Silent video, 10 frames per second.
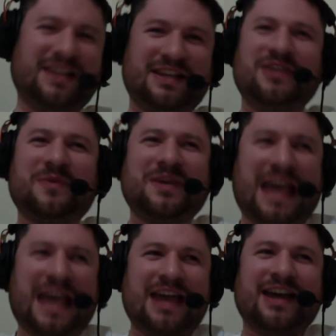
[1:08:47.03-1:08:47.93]
we
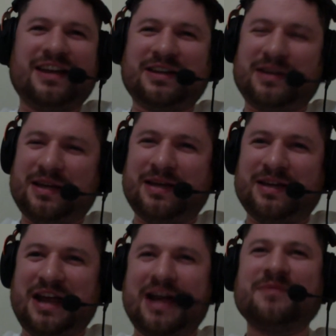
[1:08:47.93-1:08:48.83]
get
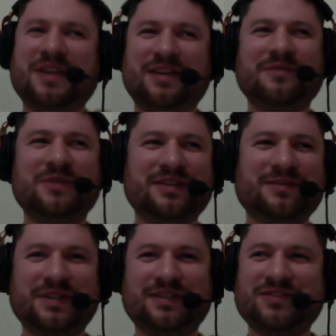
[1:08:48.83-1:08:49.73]
an army with
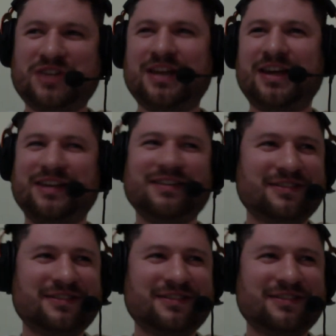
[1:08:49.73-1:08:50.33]
Jedi.